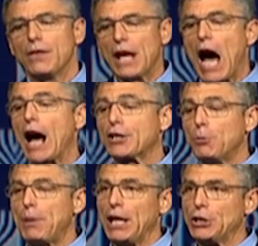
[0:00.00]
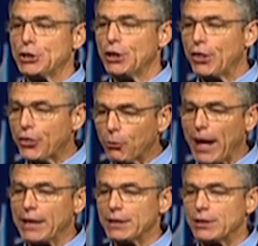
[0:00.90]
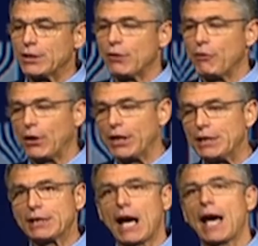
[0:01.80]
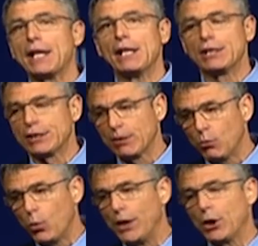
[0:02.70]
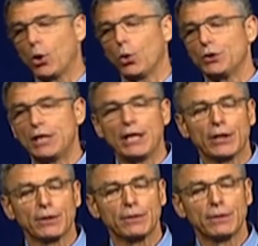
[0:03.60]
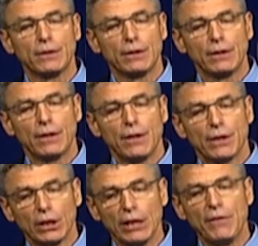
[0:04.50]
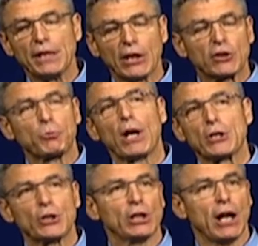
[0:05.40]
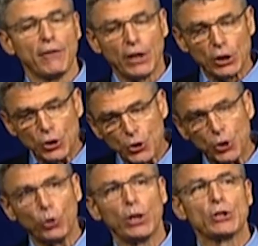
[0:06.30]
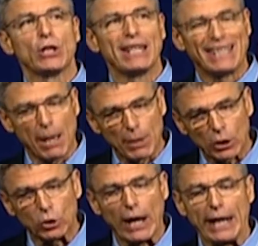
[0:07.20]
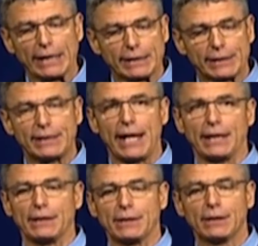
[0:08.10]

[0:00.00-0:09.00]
The occupation threatens the very Zionism we hold dear, the living expression of a Jewish democratic state.